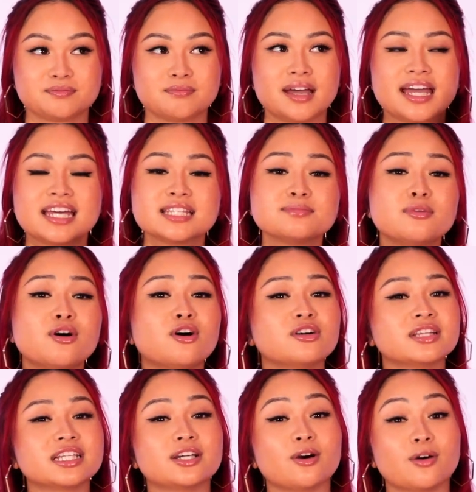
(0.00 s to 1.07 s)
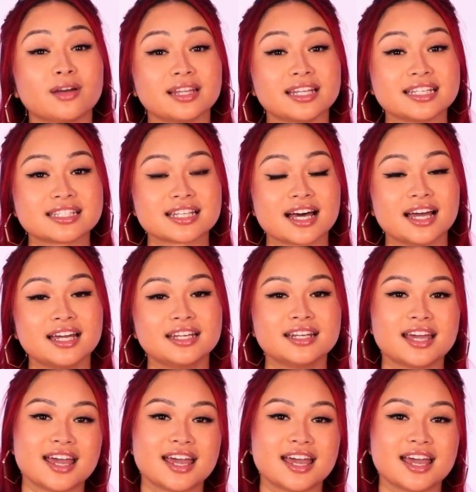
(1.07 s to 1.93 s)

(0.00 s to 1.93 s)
My hair's more on the oily side,